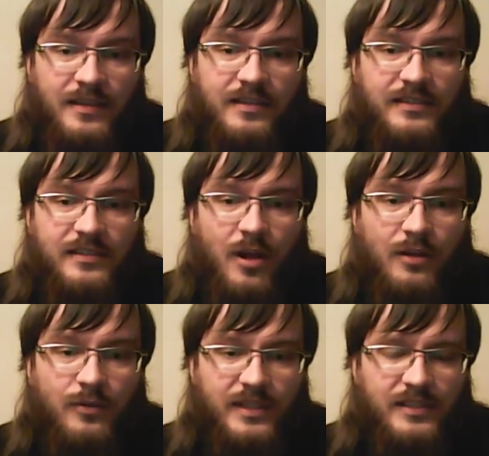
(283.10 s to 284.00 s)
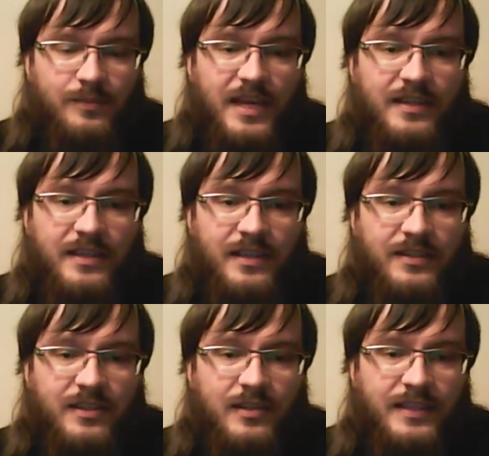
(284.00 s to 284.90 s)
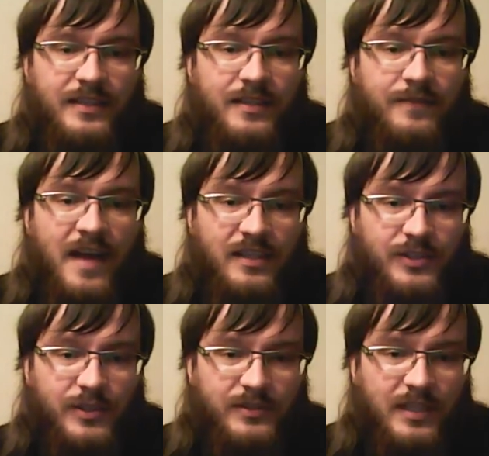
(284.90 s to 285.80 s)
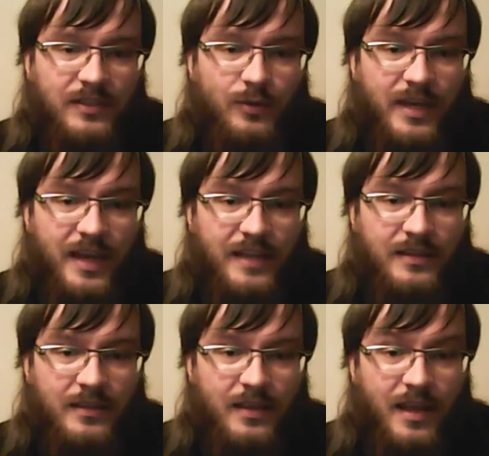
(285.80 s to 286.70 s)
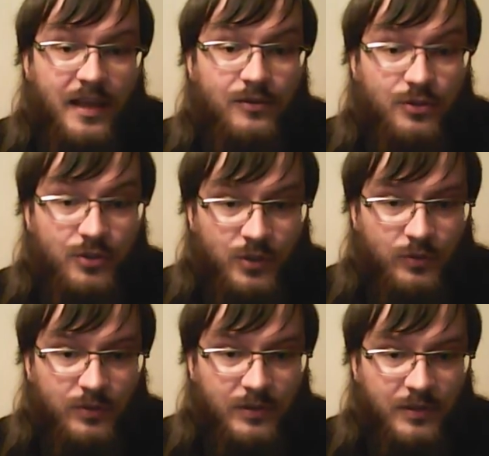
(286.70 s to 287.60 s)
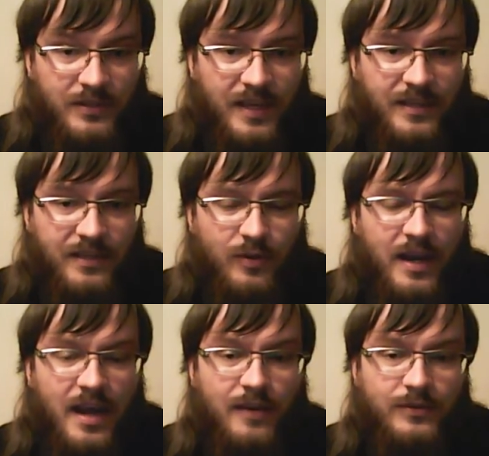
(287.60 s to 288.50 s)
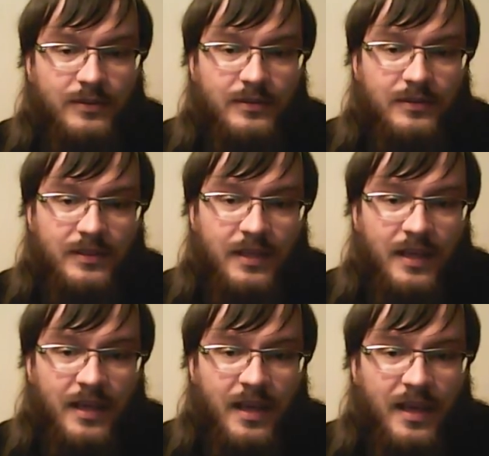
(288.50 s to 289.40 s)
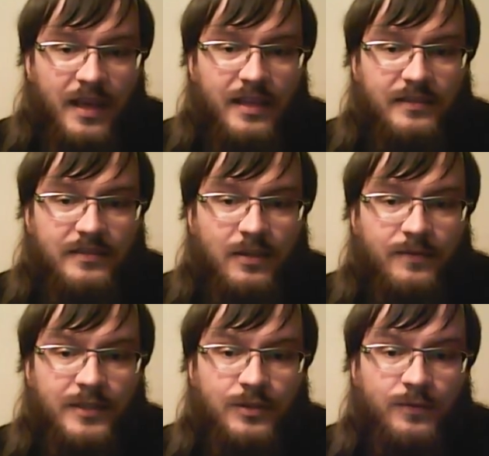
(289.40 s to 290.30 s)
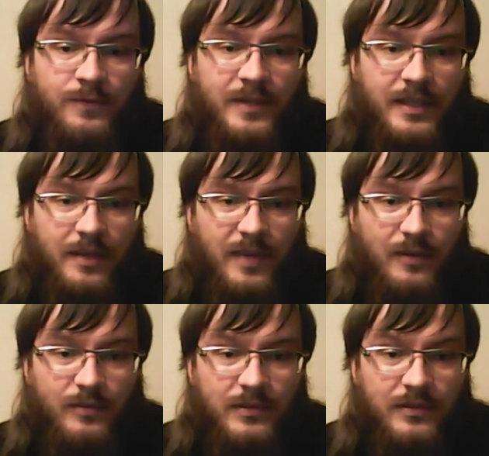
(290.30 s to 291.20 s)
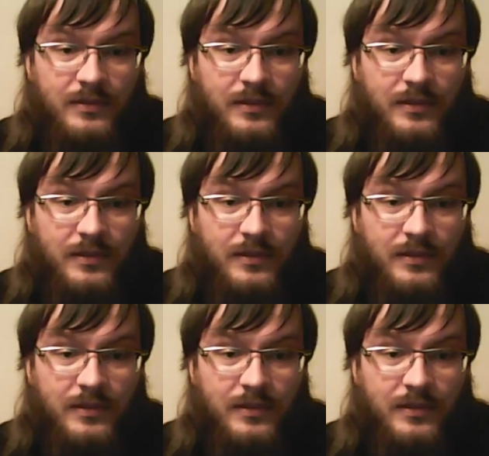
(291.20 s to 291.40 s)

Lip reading: There is always many interlinking factors that you can and should take into account. And something to think about.